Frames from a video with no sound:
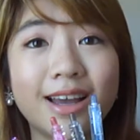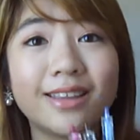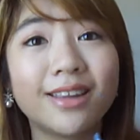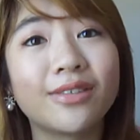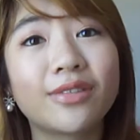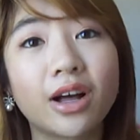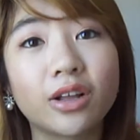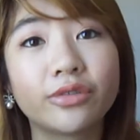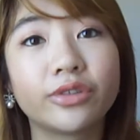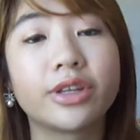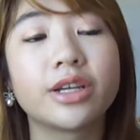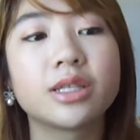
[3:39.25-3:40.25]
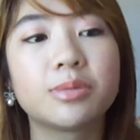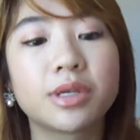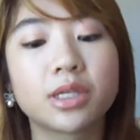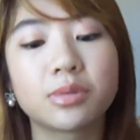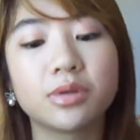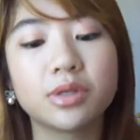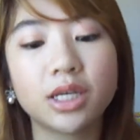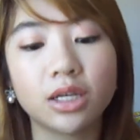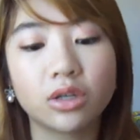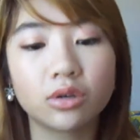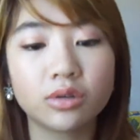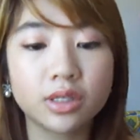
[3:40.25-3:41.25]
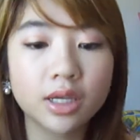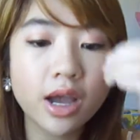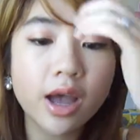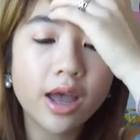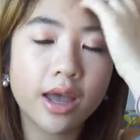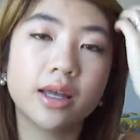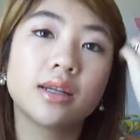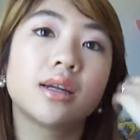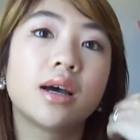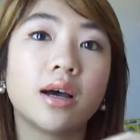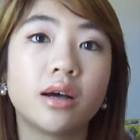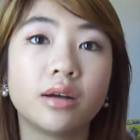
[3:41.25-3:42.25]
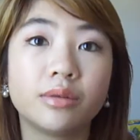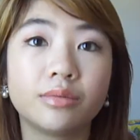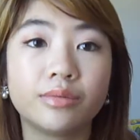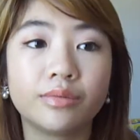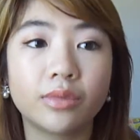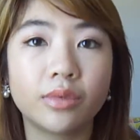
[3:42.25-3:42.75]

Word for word: I love colorful things because when you take notes, it, um,